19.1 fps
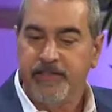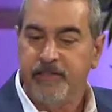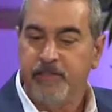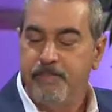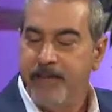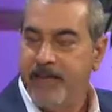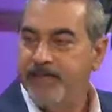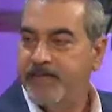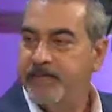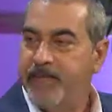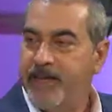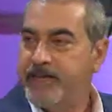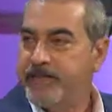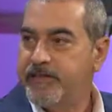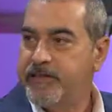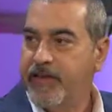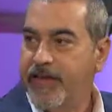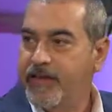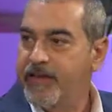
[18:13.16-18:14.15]
best
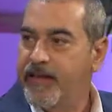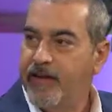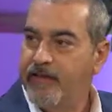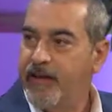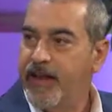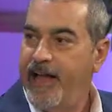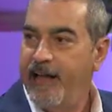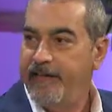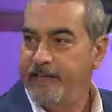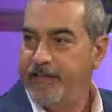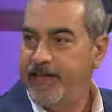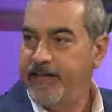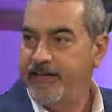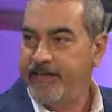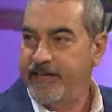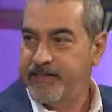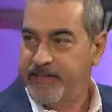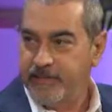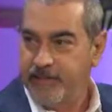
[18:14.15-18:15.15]
medicine they could ever have,
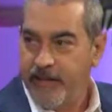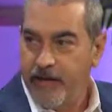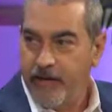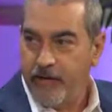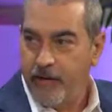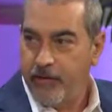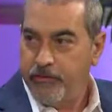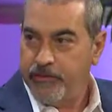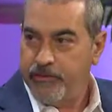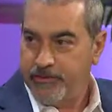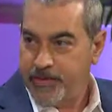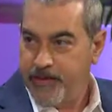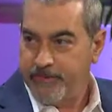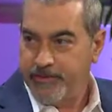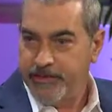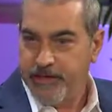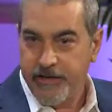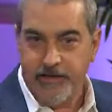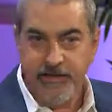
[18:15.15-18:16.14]
because it's their own
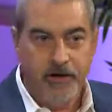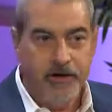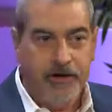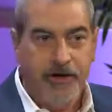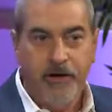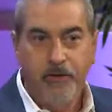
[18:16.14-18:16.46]
stem cells,